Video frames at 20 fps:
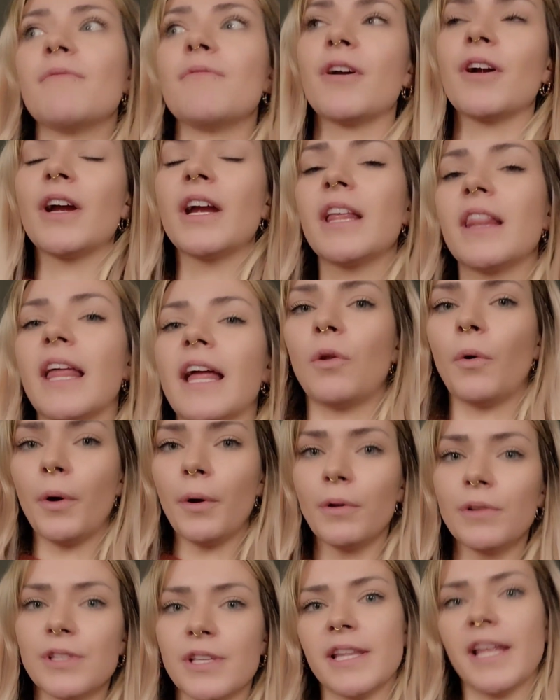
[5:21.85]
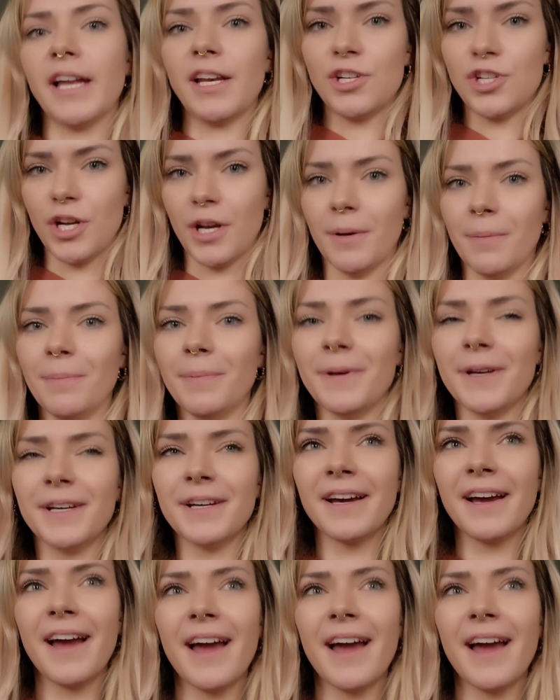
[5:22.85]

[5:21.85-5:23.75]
I'm very loyal to that gym.